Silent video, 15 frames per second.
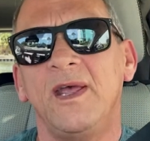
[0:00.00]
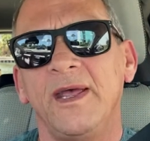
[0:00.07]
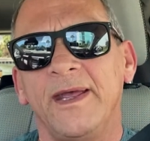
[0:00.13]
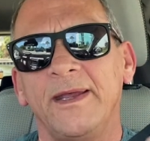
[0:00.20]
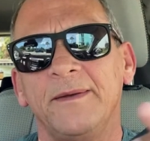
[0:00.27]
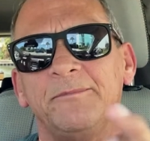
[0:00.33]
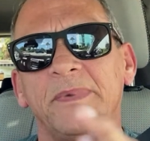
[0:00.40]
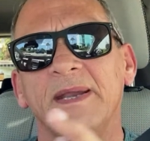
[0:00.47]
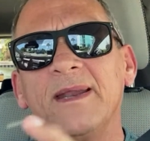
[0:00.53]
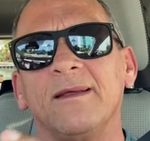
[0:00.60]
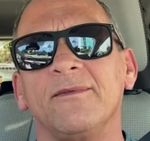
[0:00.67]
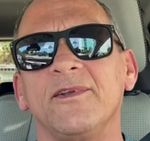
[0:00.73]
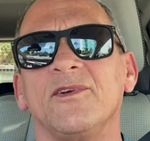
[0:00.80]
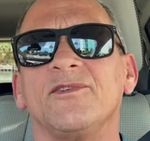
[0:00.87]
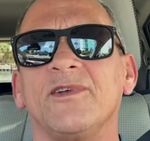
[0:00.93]
And, but
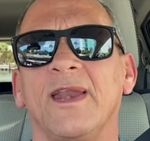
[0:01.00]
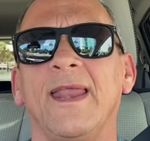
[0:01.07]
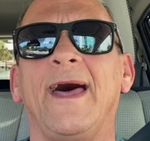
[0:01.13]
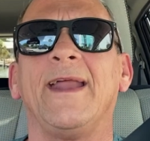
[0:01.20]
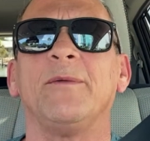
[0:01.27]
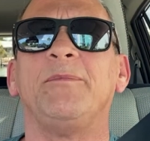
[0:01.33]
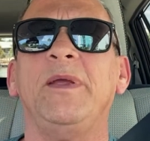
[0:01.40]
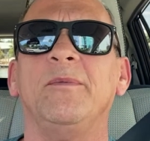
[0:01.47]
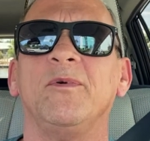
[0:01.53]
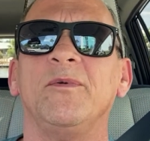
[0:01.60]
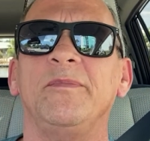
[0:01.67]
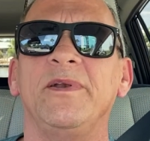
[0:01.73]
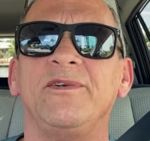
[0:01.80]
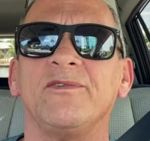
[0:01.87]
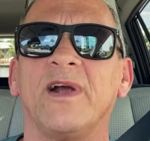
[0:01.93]
uh, there's a lot of people
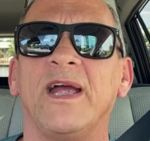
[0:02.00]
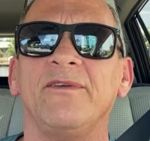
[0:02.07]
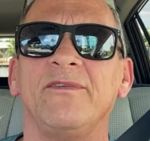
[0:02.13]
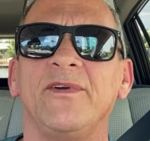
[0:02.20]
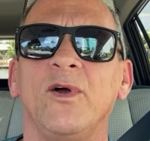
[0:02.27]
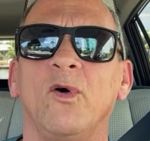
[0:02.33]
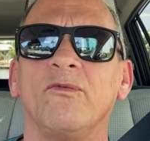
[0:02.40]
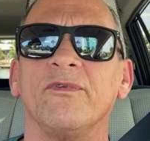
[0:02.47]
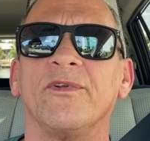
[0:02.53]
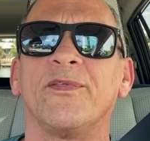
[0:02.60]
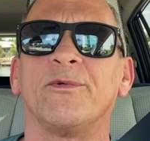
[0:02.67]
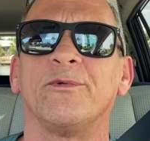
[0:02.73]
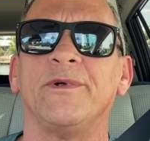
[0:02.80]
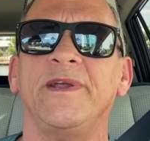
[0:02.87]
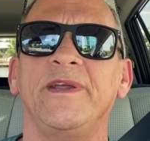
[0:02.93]
have been driving over
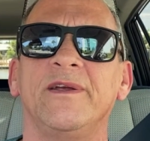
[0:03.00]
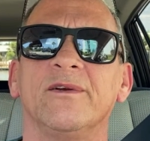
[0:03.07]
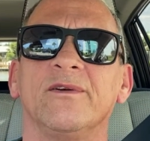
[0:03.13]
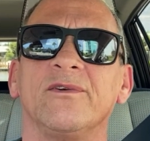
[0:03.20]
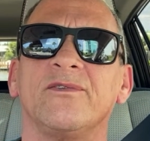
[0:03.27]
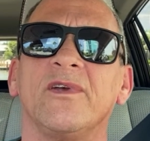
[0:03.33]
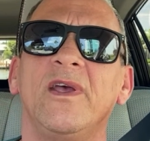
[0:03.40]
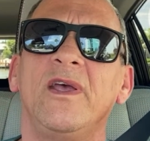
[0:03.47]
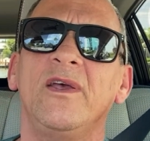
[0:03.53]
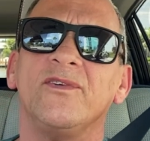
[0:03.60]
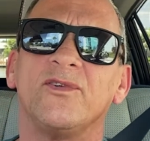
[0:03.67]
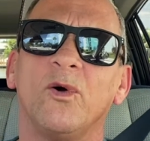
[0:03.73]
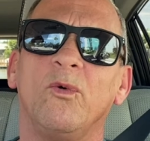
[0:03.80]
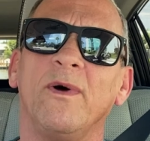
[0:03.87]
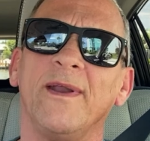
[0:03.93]
three years.
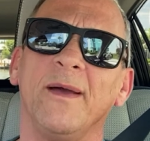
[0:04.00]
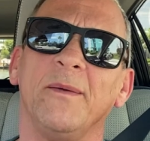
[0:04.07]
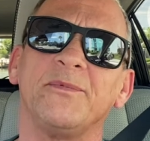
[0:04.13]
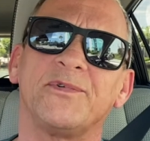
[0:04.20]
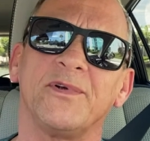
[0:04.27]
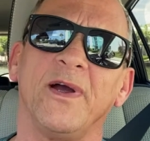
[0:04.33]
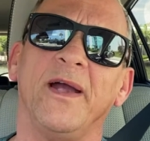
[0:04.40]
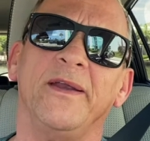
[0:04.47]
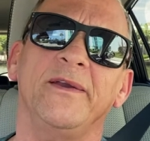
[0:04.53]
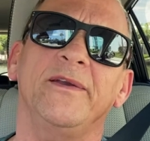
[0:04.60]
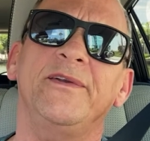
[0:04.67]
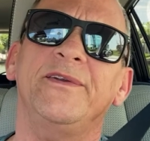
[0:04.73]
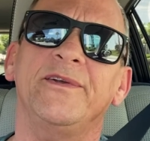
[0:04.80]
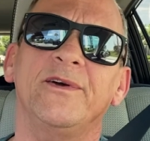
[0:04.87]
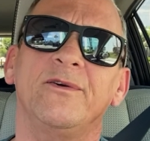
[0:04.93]
So what I'm trying
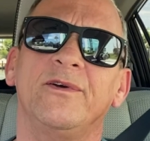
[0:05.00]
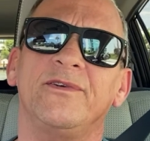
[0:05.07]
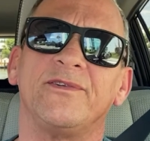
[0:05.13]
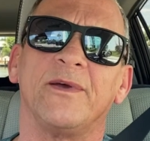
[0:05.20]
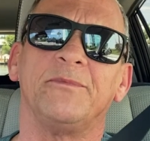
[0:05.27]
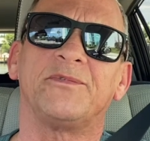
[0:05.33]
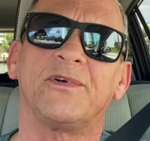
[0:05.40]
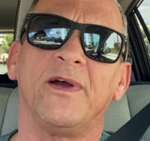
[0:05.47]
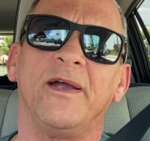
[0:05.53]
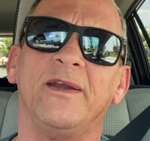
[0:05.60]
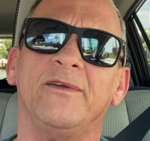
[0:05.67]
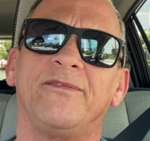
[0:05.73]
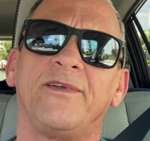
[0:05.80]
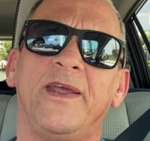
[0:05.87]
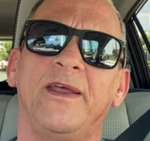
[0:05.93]
to do is I'm
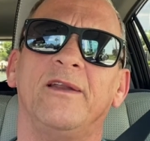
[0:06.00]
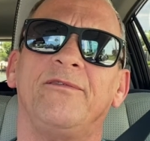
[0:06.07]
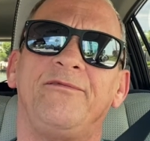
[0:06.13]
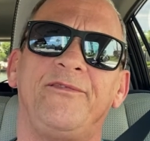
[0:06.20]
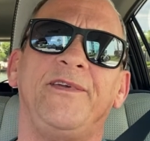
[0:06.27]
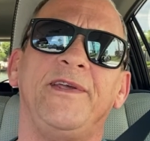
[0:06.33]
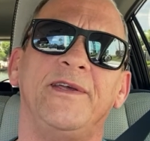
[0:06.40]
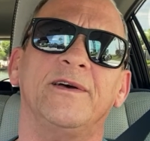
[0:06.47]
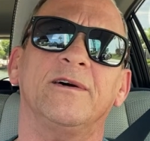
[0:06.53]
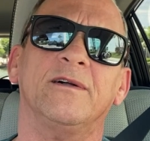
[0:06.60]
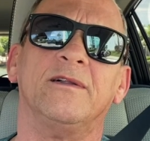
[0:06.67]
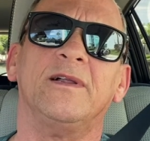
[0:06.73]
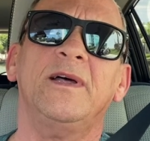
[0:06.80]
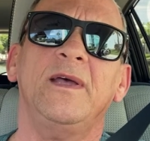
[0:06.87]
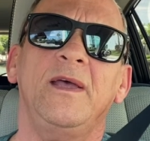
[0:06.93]
trying to get a
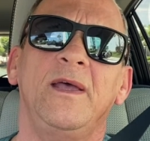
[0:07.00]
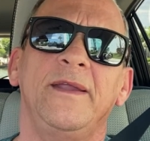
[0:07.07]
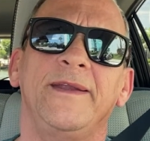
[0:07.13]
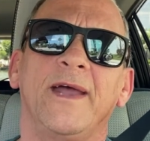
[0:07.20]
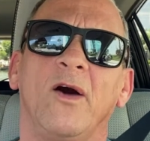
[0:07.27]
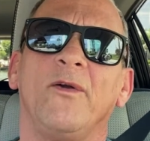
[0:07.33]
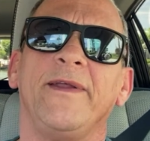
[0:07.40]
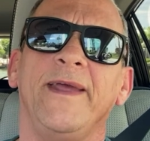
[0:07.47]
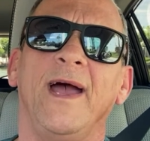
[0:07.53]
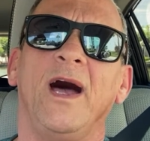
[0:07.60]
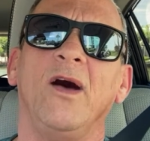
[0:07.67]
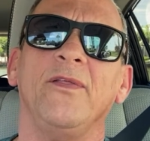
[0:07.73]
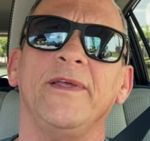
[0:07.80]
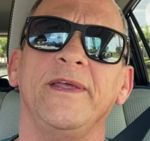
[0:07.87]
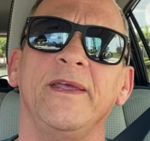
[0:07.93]
feel, not only
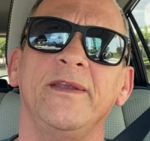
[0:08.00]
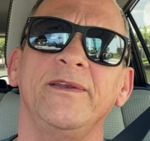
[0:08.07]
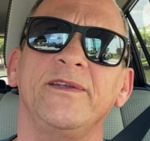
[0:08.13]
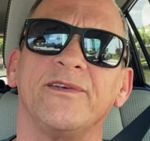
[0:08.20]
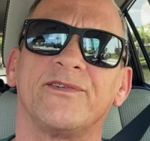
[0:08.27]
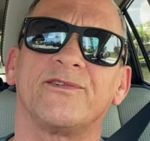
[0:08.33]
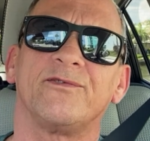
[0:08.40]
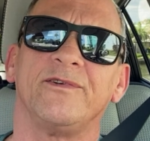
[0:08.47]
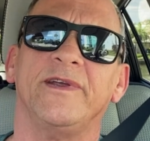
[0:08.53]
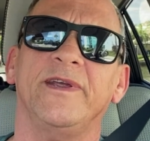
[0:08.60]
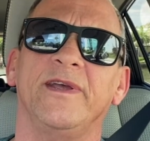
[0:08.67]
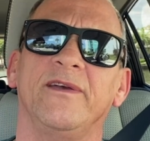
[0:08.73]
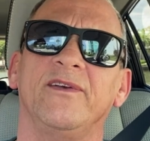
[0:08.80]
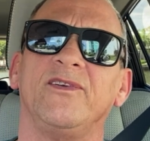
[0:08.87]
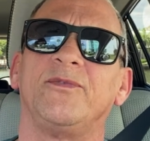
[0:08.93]
how the industry
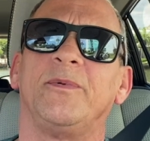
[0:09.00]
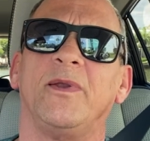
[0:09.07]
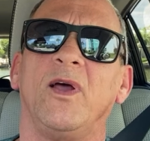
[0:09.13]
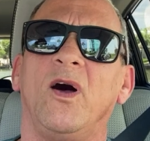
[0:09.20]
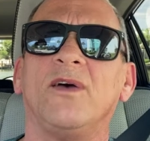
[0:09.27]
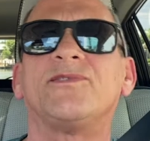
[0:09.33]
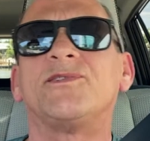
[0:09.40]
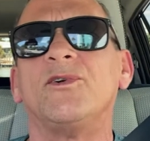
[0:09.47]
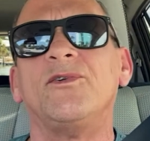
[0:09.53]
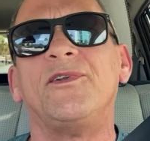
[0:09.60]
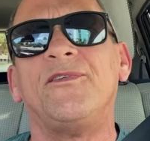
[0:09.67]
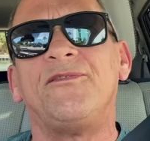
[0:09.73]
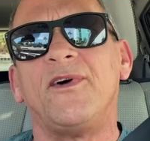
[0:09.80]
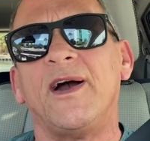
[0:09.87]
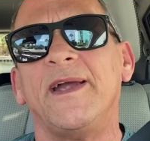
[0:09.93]
is, but also to
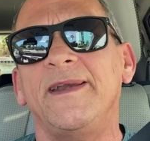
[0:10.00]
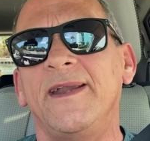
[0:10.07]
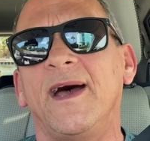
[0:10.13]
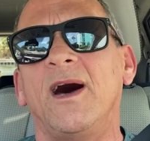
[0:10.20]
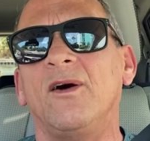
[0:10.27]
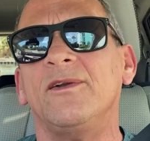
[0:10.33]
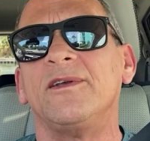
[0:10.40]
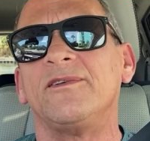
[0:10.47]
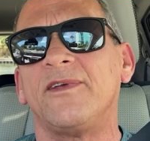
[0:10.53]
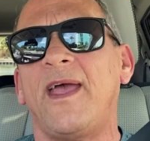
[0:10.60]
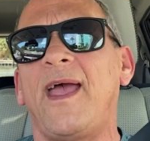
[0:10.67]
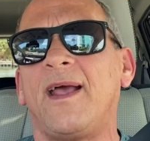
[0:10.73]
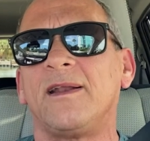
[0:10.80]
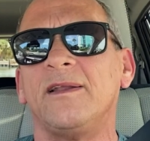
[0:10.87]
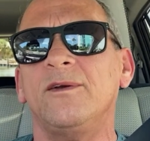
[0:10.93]
find out
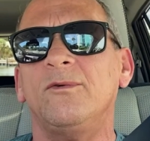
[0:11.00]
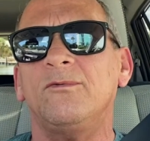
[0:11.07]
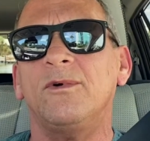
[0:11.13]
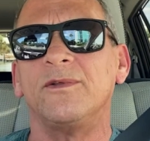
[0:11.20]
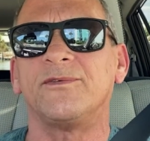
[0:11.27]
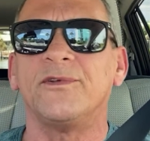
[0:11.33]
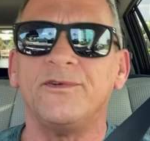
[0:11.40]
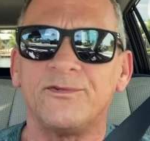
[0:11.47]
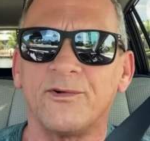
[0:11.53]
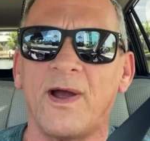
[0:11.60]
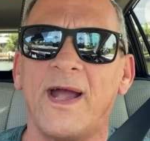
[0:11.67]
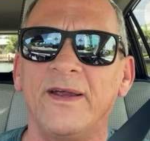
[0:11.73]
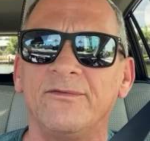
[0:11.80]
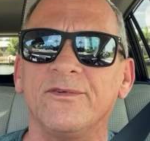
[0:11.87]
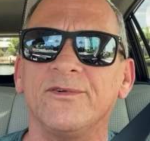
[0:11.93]
exactly what the
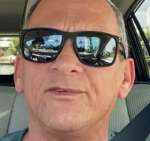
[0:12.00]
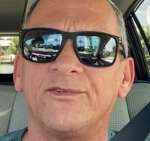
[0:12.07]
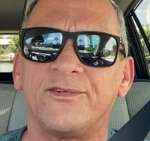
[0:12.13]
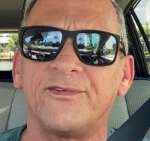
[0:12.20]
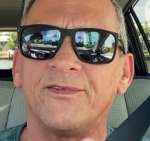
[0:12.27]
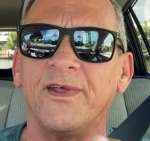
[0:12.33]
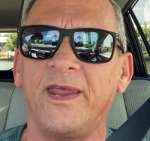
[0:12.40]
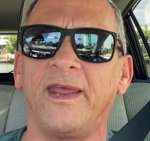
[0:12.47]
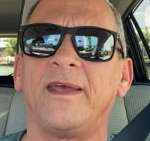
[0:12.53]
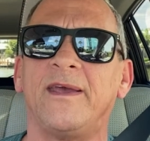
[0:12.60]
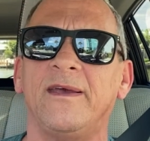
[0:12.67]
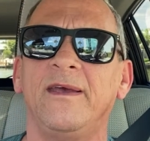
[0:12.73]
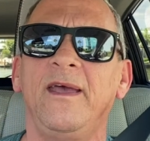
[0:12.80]
drivers think